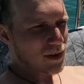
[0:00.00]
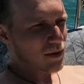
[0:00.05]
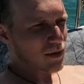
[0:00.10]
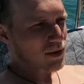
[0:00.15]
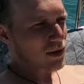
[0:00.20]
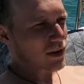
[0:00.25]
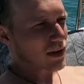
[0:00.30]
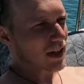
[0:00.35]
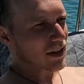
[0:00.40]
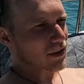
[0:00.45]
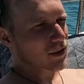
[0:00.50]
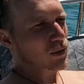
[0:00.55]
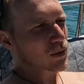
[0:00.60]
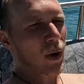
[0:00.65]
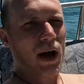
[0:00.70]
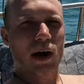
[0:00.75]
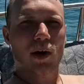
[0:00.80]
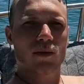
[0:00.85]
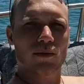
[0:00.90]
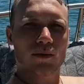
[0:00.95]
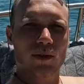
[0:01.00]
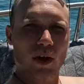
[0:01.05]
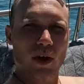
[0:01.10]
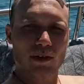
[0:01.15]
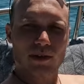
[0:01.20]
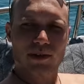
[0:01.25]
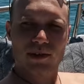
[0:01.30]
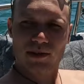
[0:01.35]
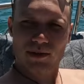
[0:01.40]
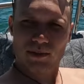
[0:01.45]
to like 12
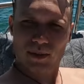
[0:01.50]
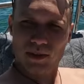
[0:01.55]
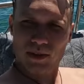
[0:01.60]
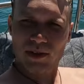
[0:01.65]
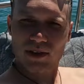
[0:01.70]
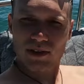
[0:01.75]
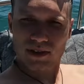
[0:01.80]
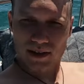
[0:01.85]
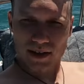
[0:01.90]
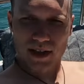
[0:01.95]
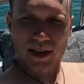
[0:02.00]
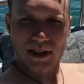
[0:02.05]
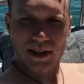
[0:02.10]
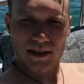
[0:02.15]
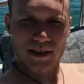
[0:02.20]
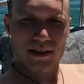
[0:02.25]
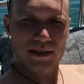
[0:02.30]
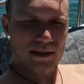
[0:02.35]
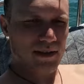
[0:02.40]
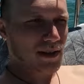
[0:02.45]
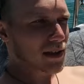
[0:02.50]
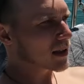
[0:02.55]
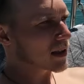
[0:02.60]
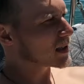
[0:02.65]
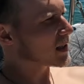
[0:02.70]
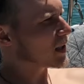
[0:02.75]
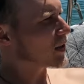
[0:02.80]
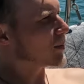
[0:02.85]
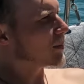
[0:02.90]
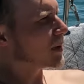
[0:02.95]
knots, which is
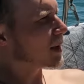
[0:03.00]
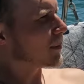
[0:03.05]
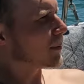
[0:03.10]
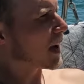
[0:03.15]
considerably